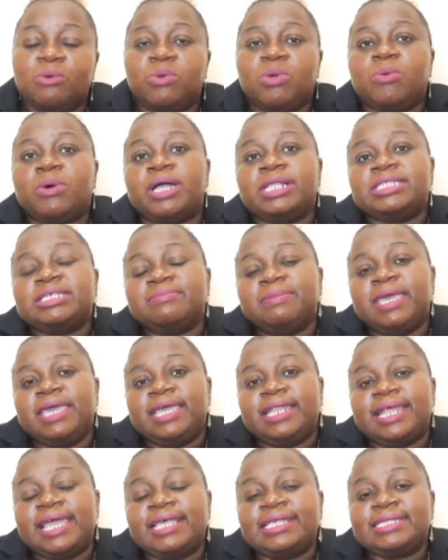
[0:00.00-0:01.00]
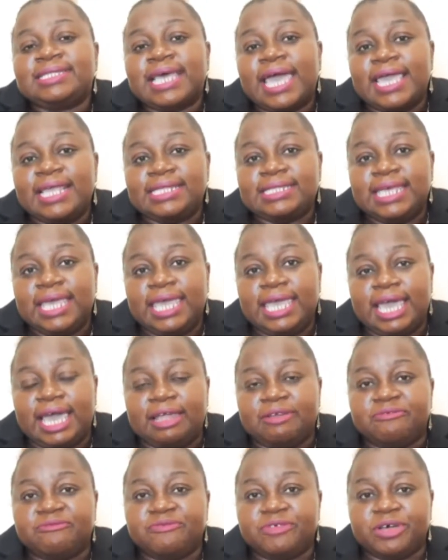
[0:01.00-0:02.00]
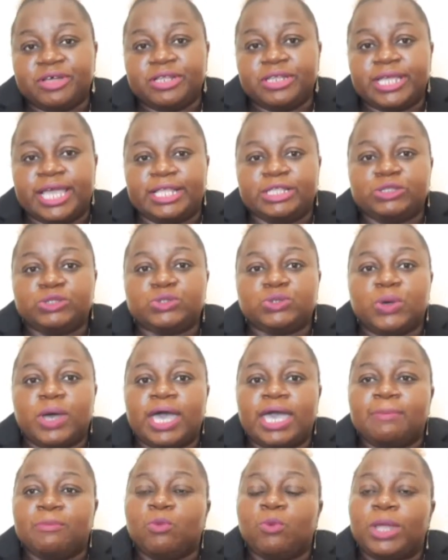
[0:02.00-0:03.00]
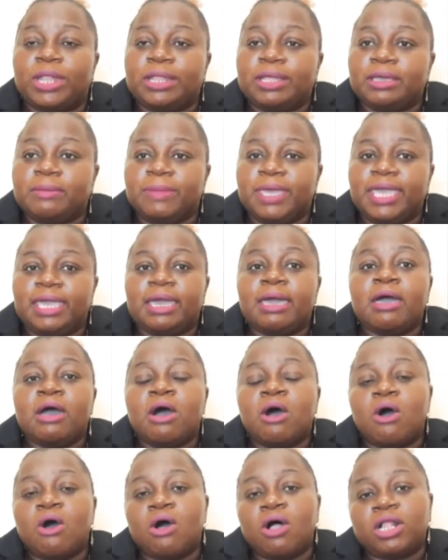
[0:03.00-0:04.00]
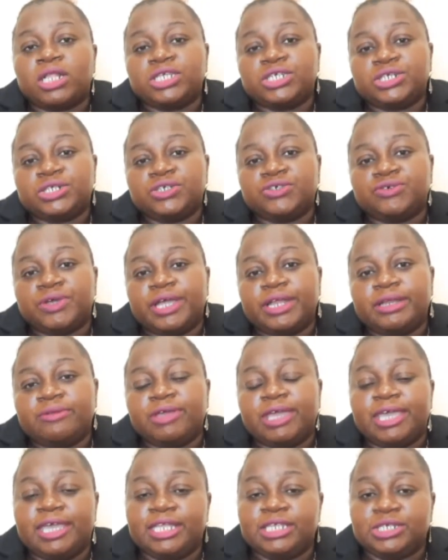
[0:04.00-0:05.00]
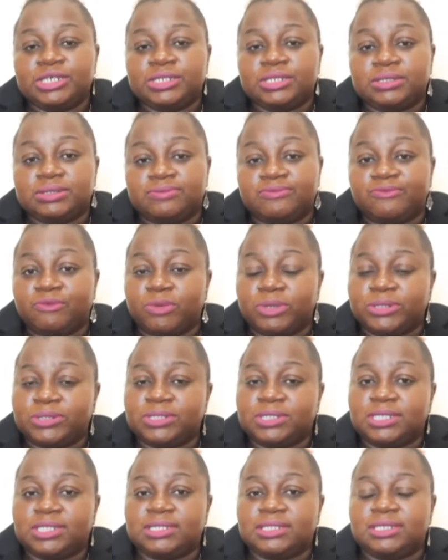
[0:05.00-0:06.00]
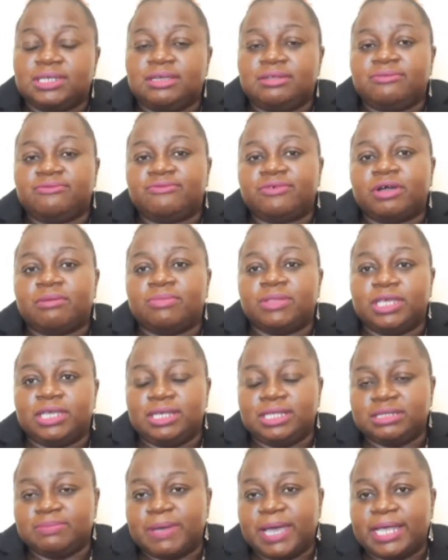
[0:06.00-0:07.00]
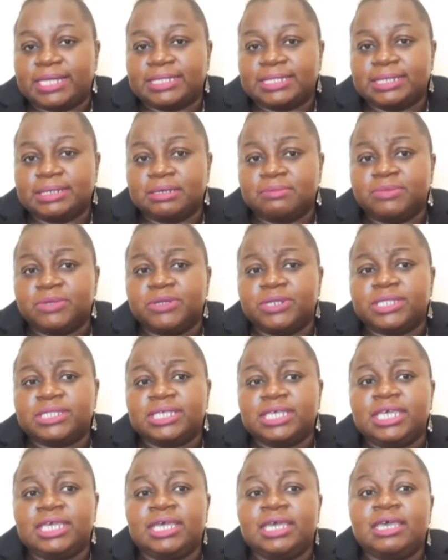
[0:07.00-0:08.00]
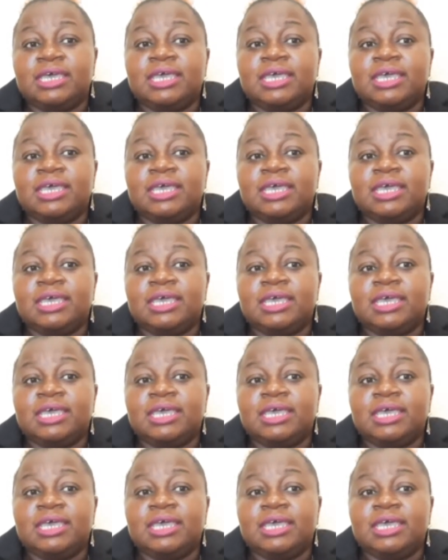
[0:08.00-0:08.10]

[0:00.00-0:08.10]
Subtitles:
We want to make it exciting and fun, and so I'm welcoming all children ages 4 to 16 from the East Bastia community.